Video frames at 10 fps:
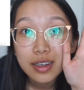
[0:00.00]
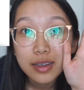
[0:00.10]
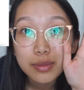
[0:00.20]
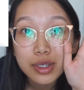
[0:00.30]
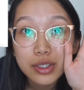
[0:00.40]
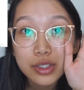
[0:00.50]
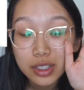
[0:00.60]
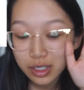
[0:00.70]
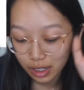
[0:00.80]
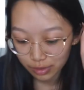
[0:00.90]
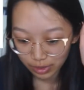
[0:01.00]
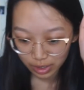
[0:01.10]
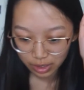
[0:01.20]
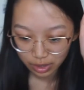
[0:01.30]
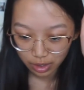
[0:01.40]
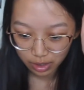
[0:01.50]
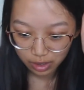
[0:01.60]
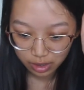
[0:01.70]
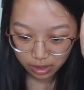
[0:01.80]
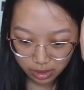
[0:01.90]
I'm pretty sure I have like
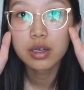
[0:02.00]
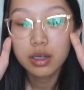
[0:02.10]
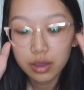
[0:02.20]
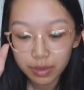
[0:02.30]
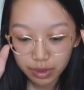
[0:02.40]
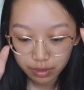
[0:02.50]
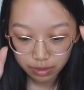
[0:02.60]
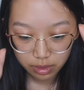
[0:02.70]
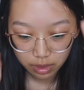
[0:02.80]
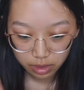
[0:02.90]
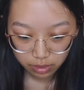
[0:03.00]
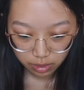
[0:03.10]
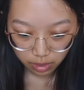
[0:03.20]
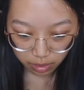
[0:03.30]
long, I don't know.